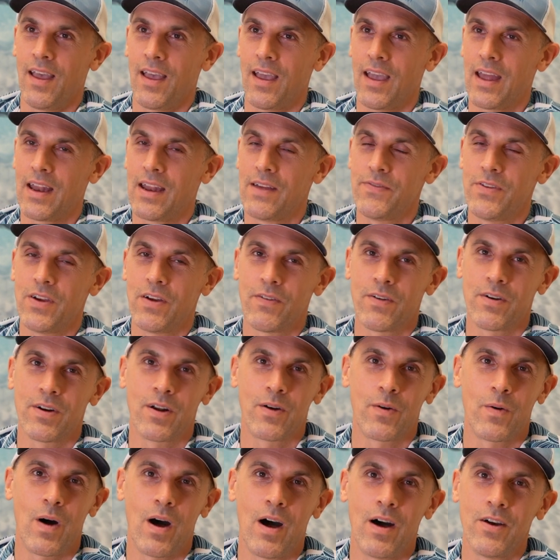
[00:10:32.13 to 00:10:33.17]
And if you're ever on
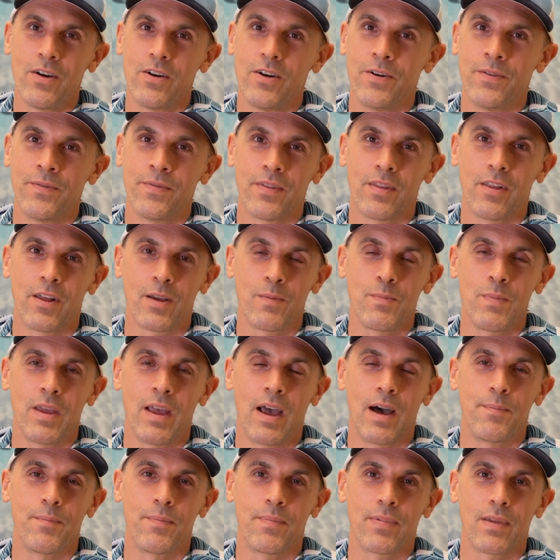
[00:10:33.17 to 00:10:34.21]
Oahu, look me
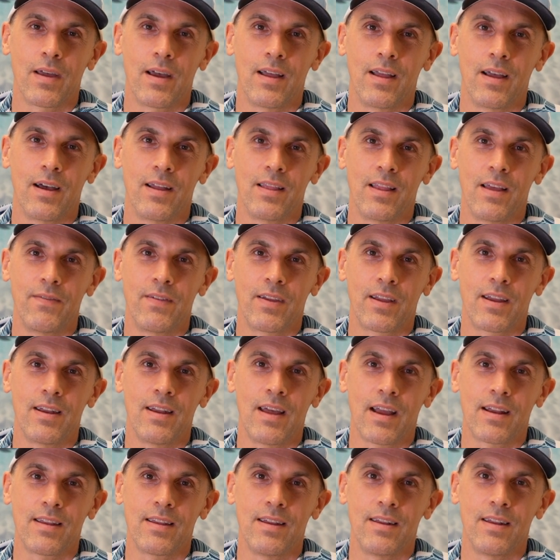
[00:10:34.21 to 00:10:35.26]
up. I'd love to
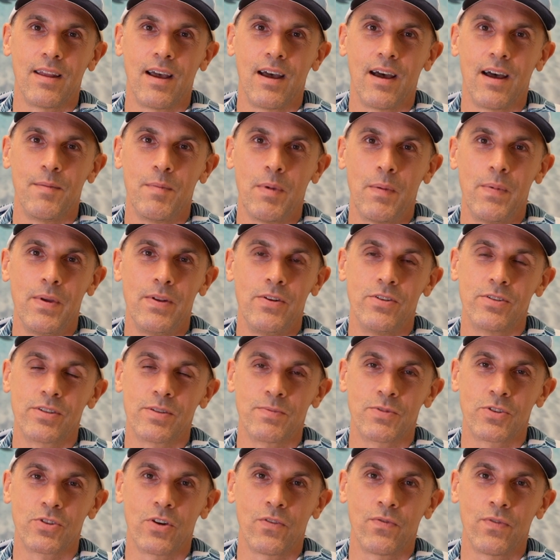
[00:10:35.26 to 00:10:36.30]
connect and maybe do
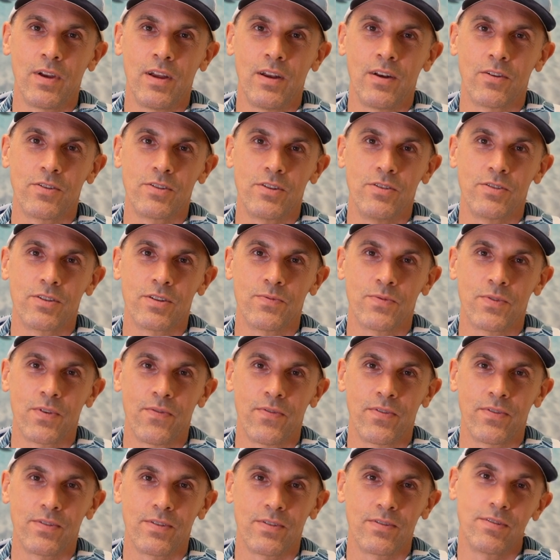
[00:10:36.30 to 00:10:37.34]
some surfing or do
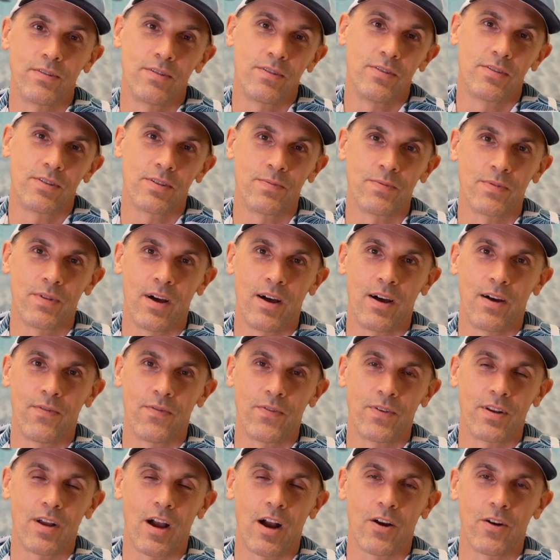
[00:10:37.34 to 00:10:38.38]
some
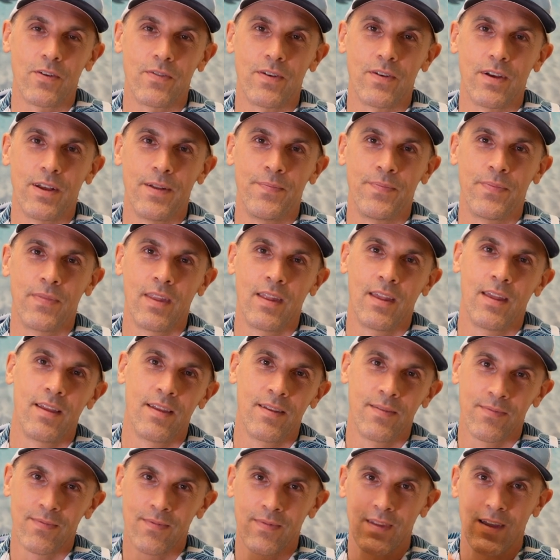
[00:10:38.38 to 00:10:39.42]
photography.
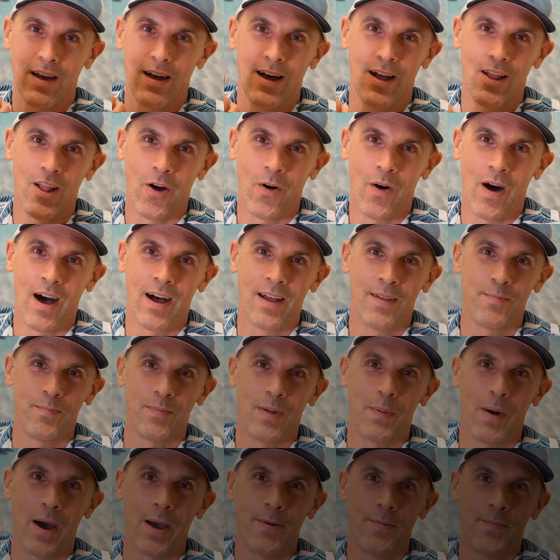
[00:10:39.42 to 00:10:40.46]
Aloha,
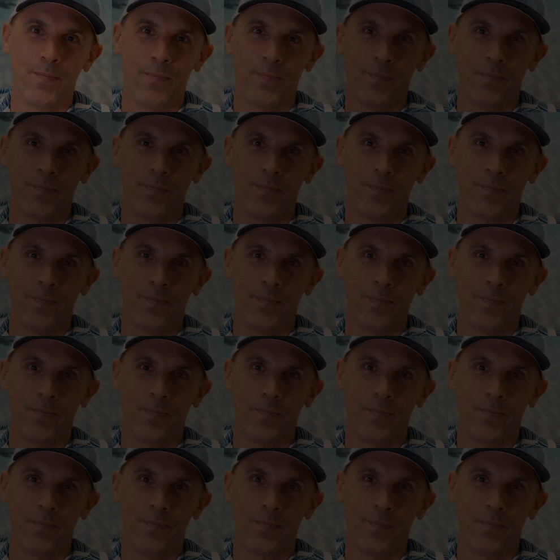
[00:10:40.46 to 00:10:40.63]
bye-bye.